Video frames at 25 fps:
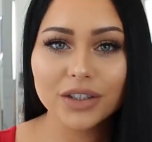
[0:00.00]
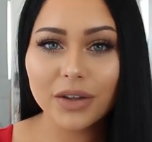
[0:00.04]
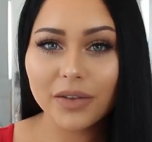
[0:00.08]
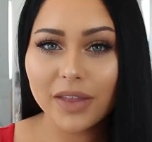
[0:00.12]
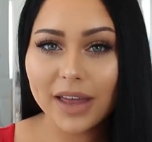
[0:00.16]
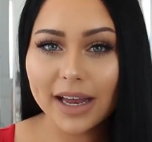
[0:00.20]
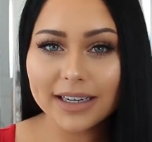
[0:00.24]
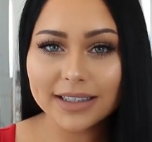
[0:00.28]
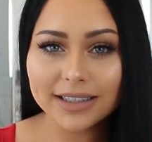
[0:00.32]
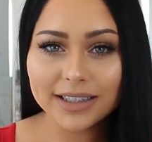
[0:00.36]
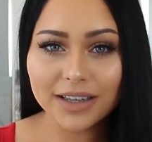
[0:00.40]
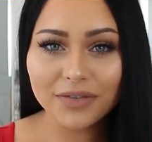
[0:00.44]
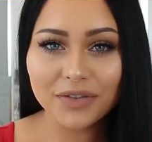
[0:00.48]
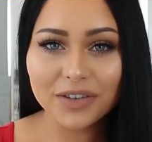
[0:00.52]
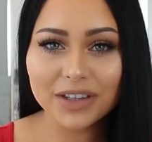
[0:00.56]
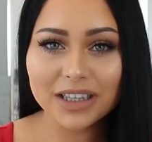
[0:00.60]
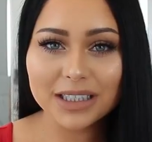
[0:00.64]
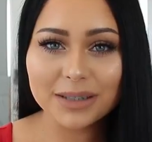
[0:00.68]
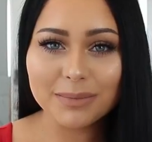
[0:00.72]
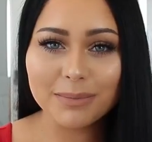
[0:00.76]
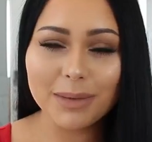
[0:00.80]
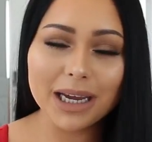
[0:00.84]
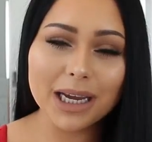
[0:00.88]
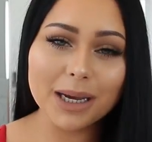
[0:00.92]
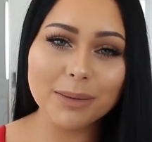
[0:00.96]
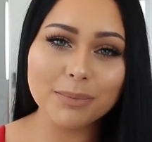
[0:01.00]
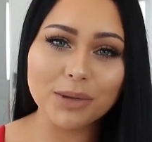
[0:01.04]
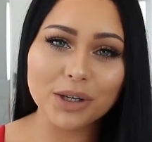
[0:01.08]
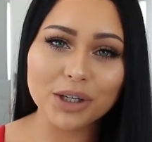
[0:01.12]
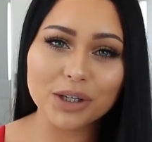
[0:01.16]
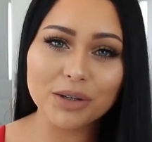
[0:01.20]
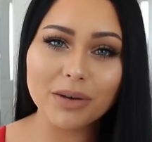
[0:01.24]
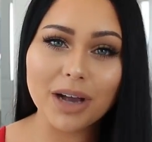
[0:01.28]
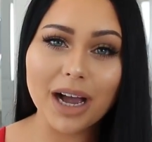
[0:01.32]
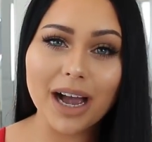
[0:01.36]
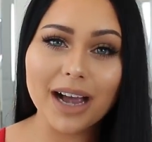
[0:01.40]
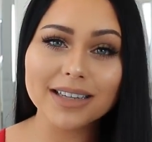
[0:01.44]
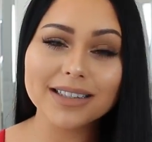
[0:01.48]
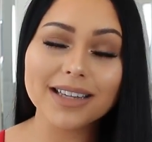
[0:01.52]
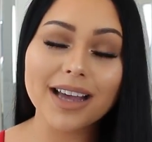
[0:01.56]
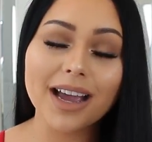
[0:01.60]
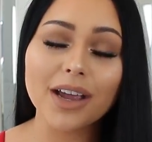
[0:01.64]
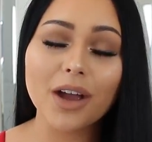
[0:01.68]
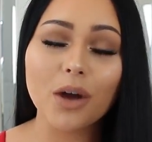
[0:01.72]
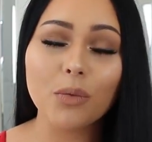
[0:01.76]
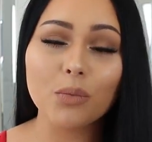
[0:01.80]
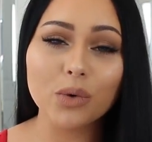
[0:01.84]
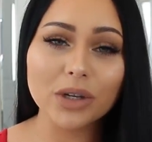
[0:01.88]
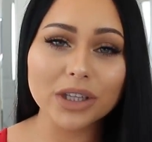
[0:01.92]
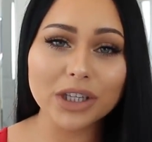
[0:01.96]
So that is it for this makeup look, you guys.
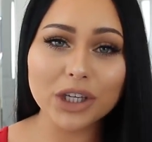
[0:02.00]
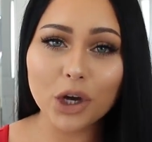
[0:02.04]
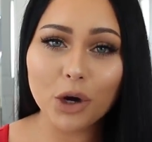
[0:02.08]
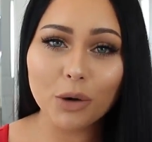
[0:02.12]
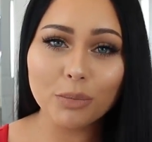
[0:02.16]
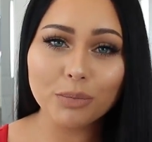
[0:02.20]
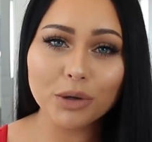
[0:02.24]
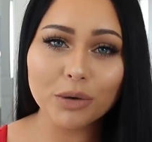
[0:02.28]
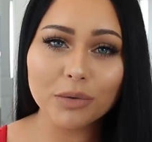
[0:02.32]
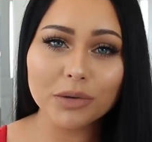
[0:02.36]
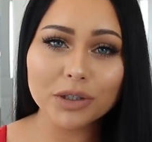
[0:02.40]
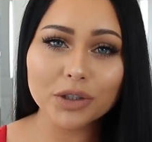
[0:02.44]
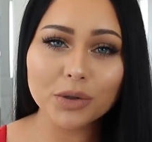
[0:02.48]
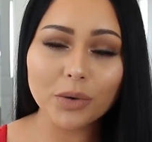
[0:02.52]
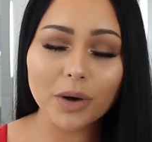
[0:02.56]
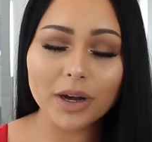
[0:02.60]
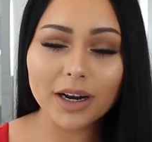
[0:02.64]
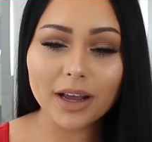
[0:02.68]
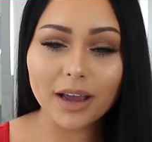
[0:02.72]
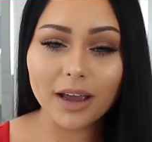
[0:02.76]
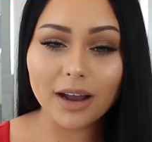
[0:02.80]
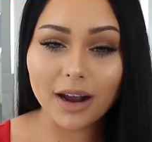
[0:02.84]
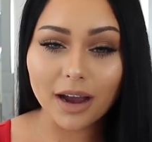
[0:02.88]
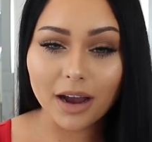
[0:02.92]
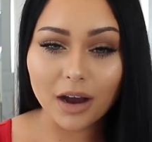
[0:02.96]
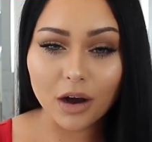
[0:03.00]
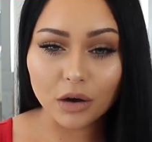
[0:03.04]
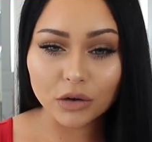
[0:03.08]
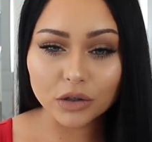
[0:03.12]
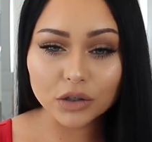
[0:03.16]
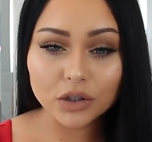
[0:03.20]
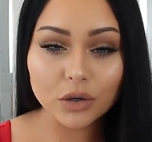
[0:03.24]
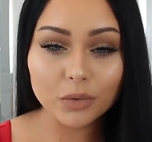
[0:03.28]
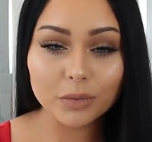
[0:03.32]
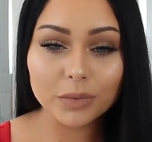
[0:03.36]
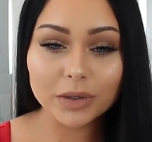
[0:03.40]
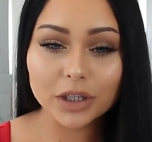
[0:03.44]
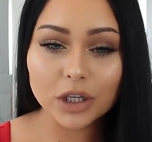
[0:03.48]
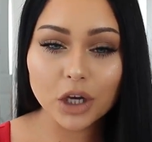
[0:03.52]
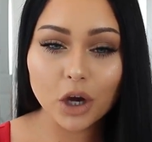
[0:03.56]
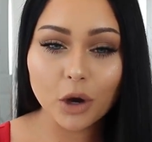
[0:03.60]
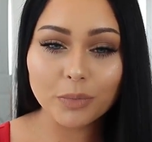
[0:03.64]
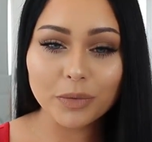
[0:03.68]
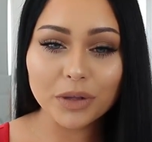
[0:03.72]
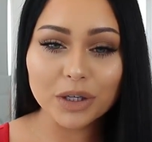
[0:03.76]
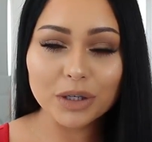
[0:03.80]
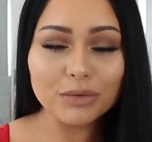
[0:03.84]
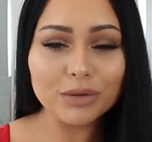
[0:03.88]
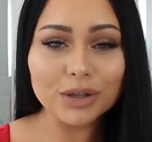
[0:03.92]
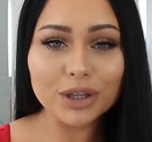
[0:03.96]
I really hope you enjoyed it, and I also really
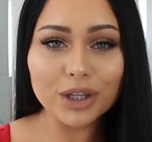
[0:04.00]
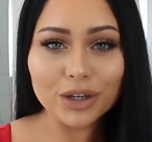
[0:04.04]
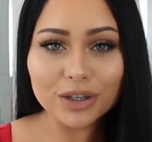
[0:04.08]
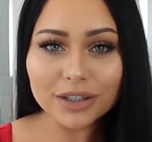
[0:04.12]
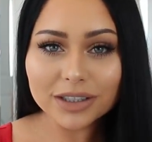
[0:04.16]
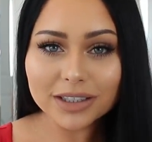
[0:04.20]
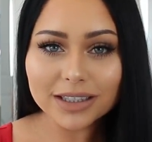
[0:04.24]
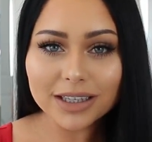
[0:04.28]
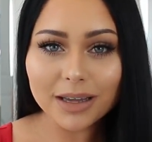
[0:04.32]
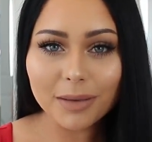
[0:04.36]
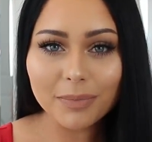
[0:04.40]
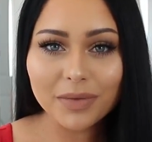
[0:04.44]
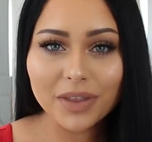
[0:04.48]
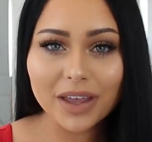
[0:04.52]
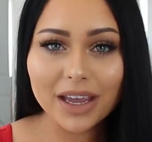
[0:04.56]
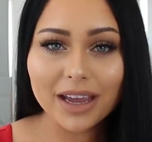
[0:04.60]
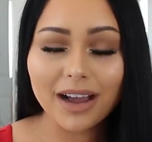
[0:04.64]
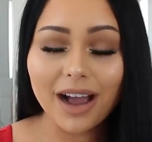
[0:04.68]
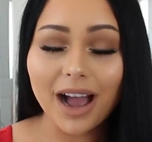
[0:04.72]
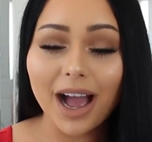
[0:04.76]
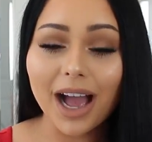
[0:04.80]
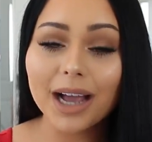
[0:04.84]
hope that you learned something.